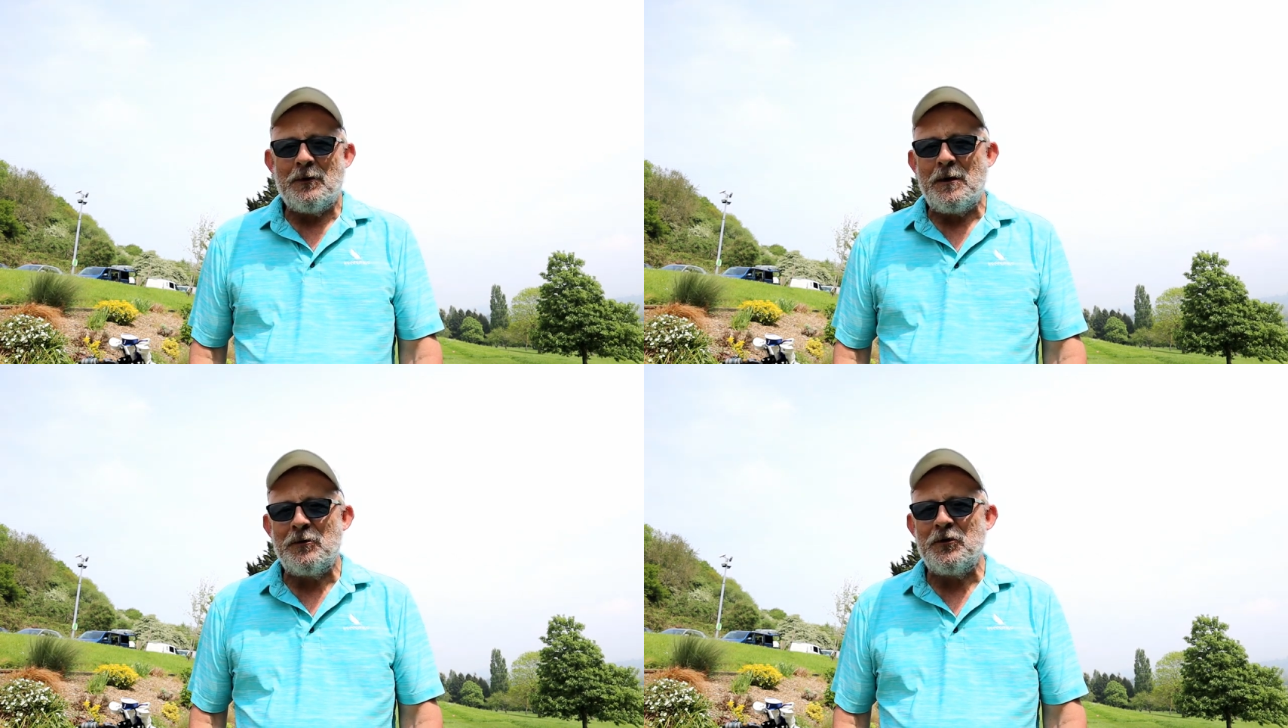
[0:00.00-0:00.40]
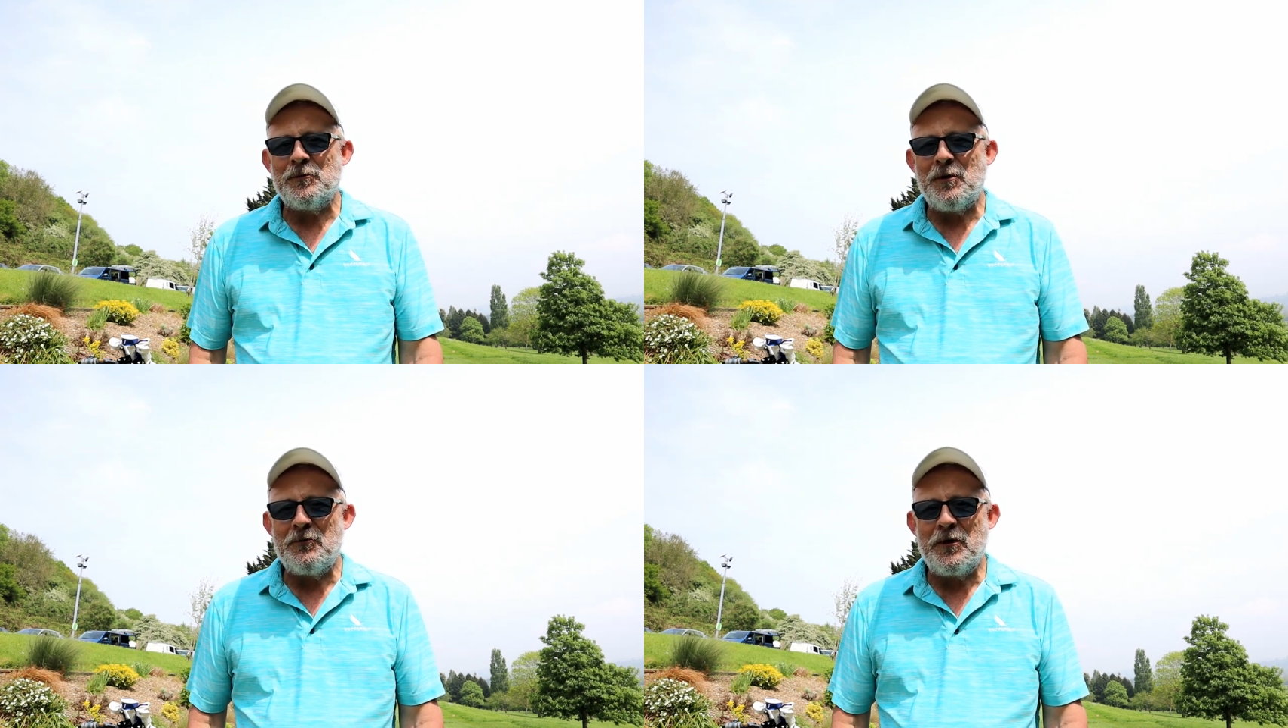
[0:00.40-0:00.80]
Now I'm
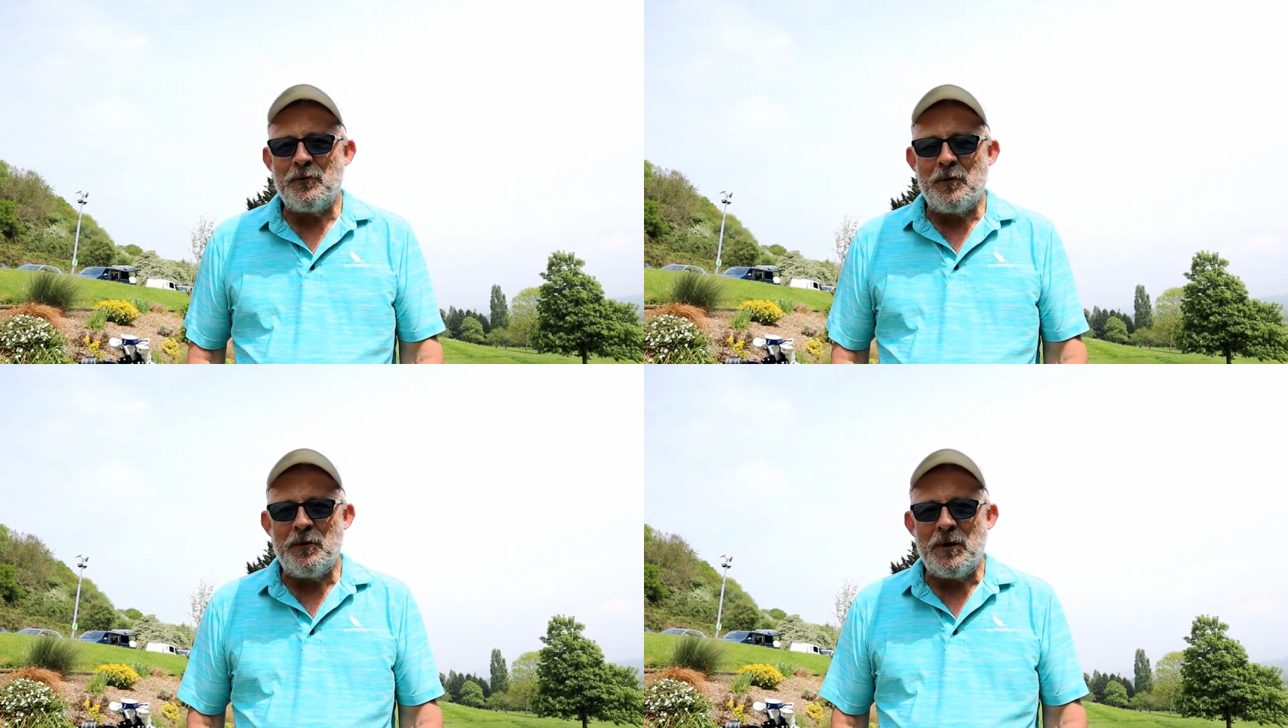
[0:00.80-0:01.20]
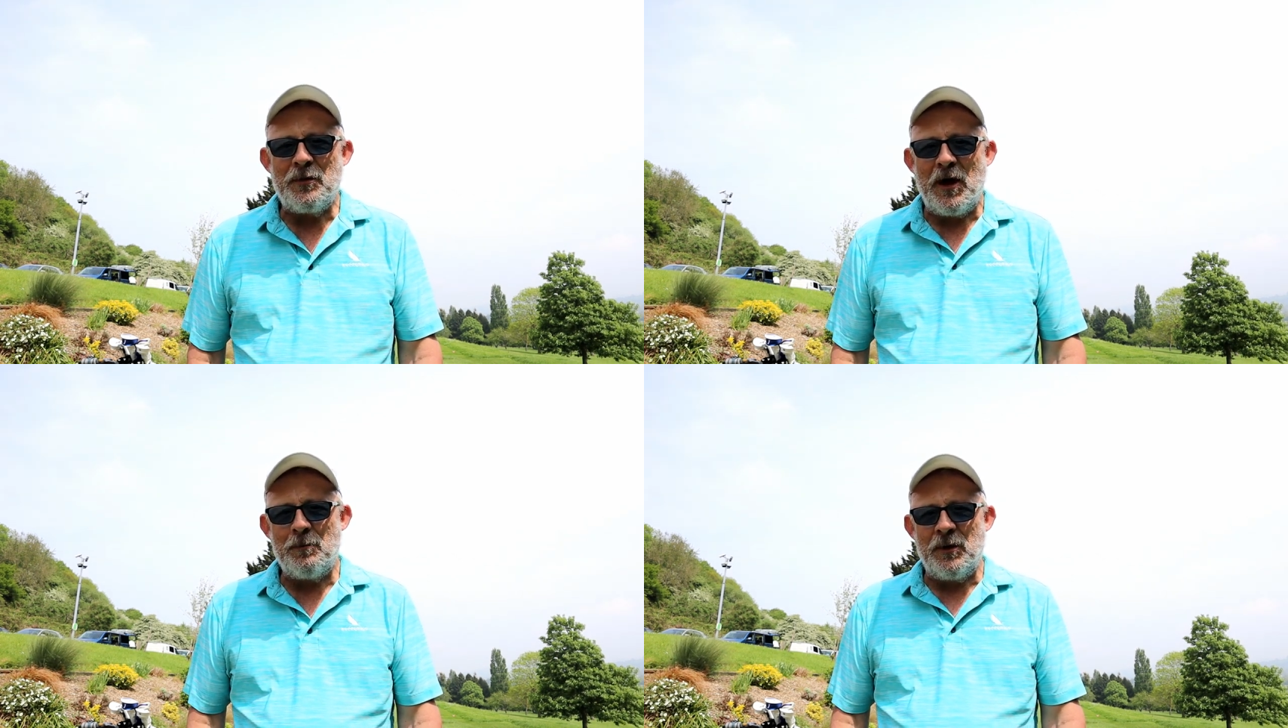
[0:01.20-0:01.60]
losing my rhythm a bit
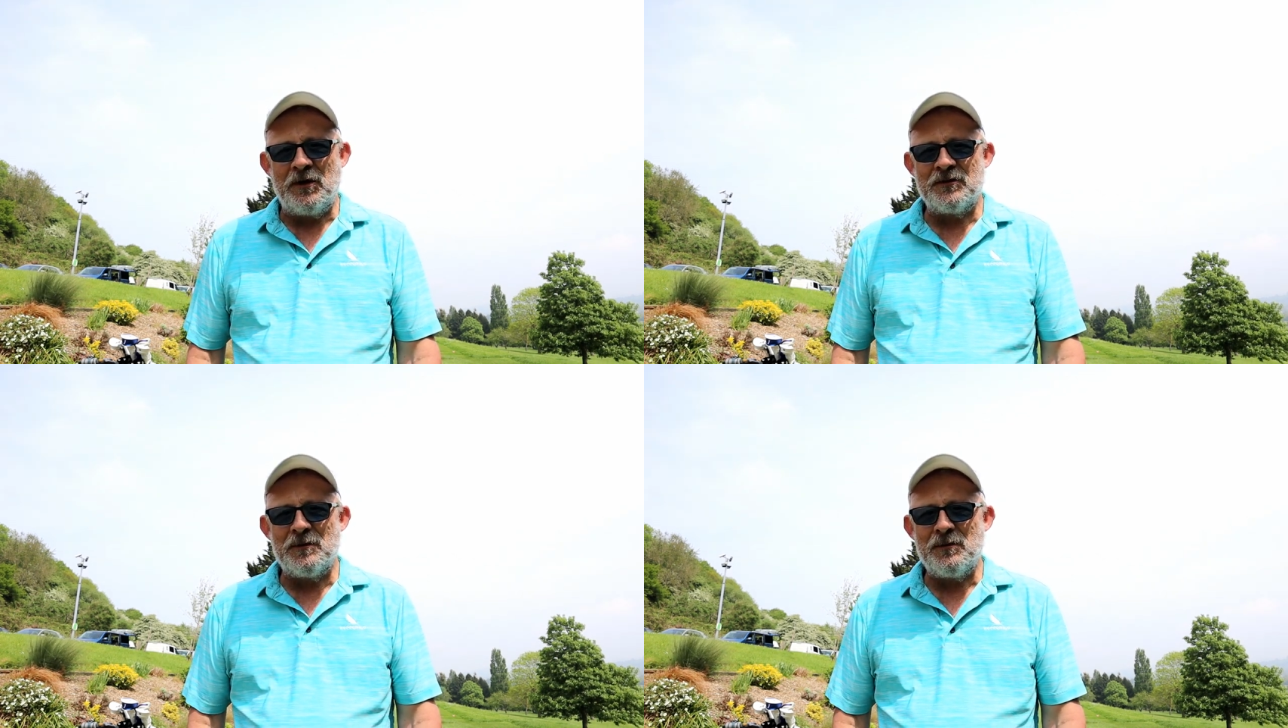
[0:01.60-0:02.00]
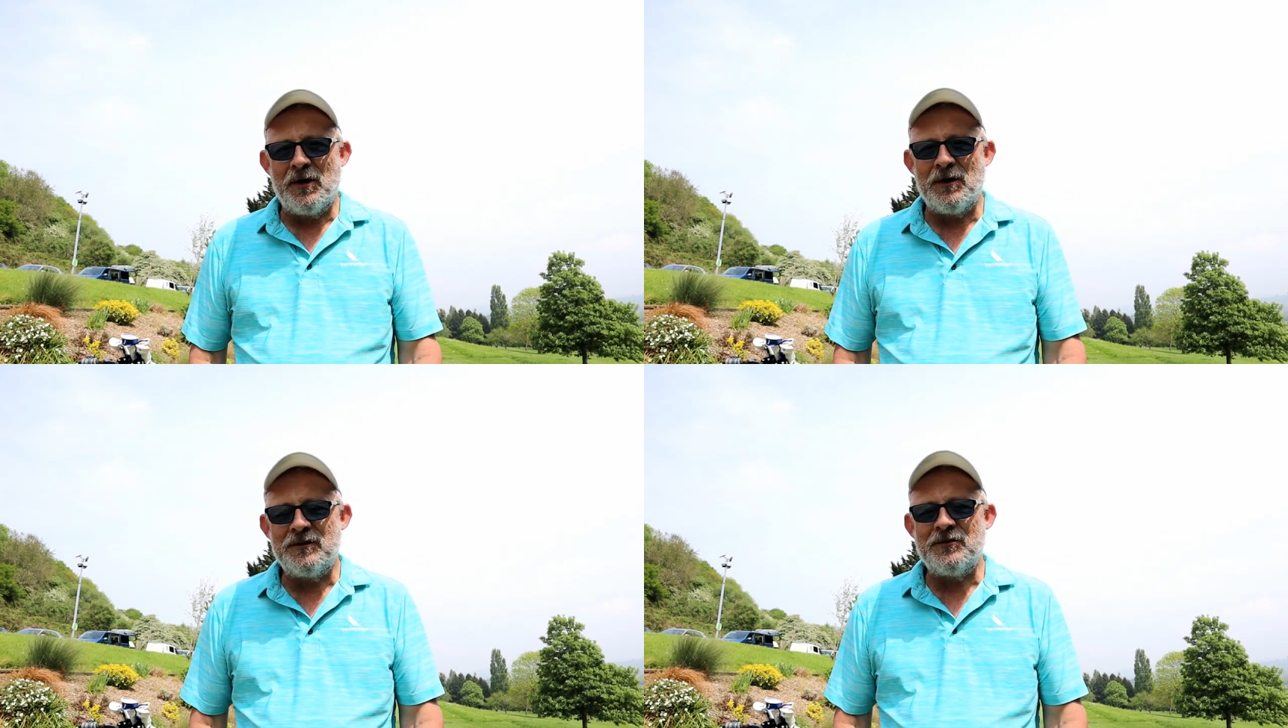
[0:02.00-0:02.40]
because I'm
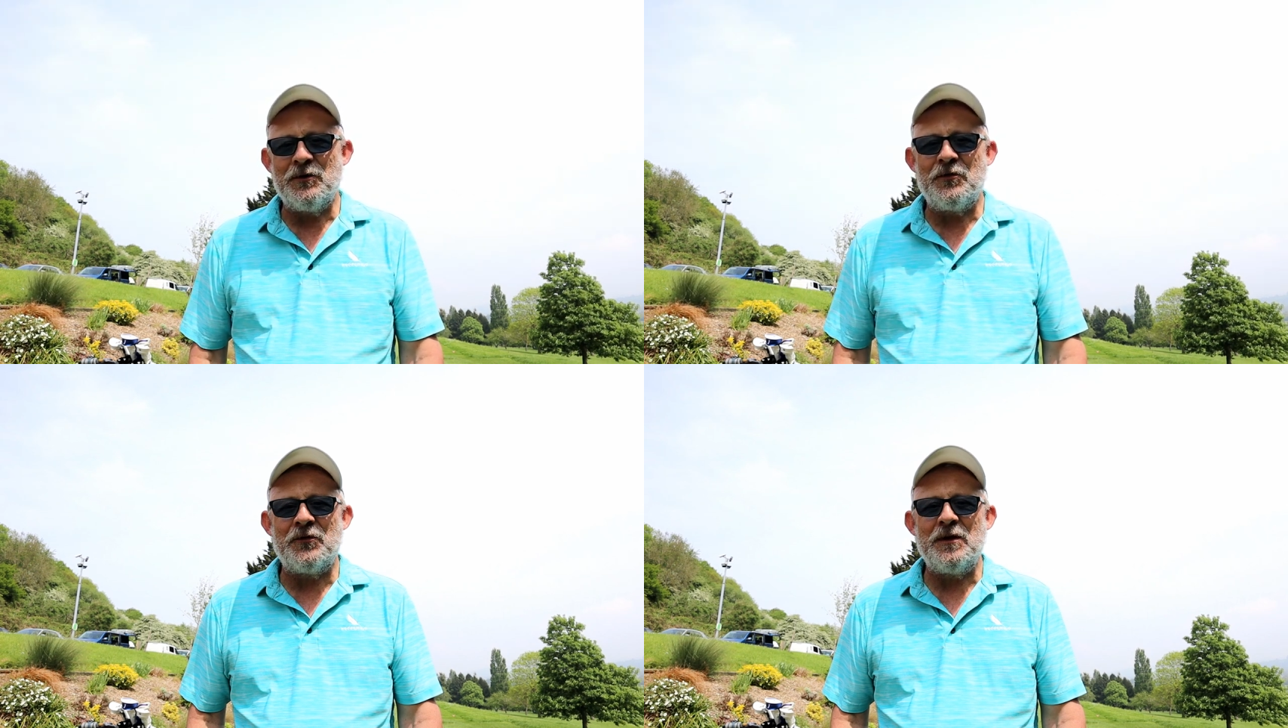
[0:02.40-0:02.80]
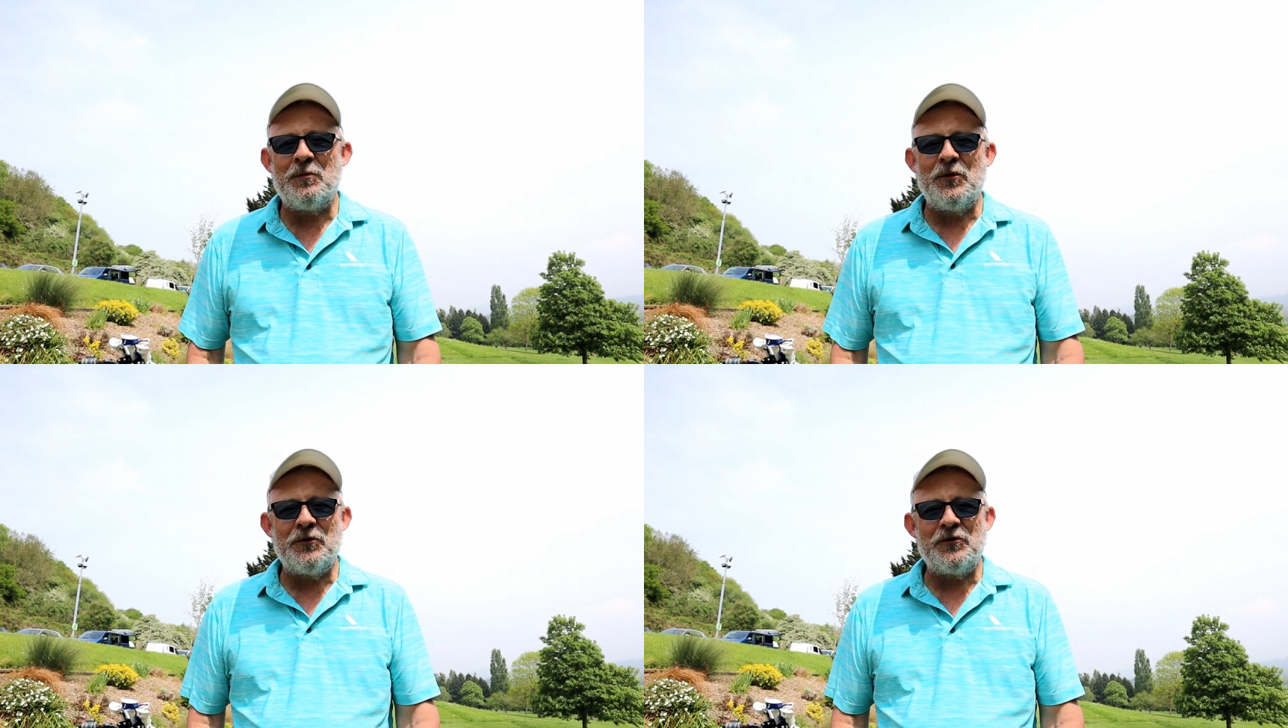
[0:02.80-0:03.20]
behind two three
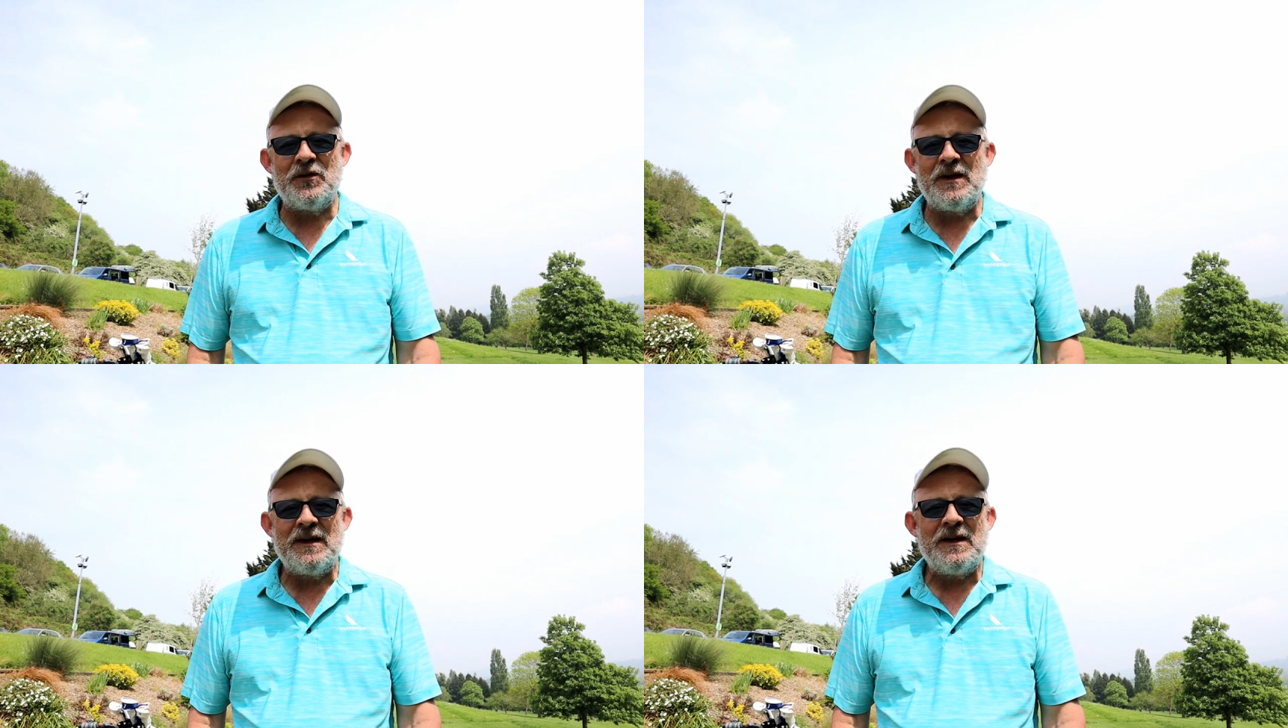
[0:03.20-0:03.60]
balls.